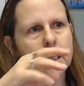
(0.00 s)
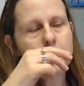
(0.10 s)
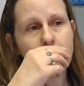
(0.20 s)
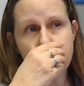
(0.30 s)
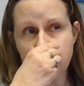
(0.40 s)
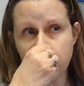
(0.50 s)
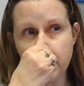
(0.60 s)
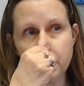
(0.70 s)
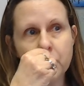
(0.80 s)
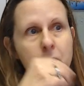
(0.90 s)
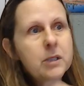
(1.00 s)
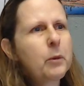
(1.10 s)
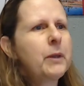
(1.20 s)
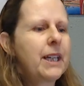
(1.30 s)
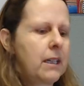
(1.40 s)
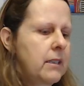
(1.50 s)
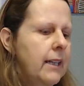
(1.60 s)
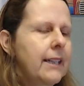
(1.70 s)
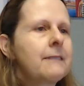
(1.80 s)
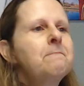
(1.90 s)
blossom full force when we get to
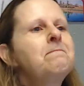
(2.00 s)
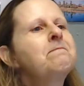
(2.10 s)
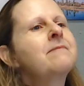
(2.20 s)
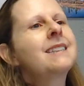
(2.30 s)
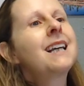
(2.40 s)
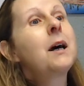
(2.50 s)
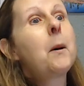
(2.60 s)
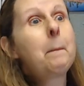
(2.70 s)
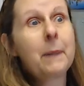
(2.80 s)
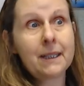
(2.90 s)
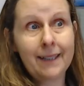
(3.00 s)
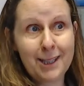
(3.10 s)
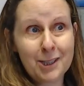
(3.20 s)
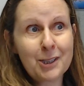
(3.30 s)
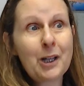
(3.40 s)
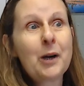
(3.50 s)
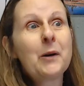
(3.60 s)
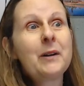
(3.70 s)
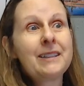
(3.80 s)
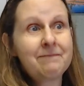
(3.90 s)
like
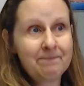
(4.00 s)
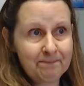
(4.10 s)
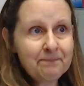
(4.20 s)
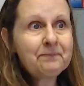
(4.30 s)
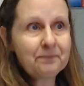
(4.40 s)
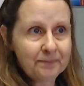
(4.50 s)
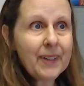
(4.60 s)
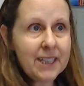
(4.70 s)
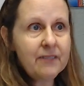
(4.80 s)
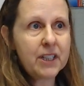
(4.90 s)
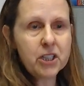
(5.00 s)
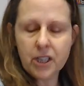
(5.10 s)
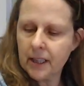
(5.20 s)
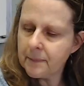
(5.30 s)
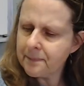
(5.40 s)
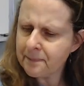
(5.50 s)
Michelangelo and Da Vinci and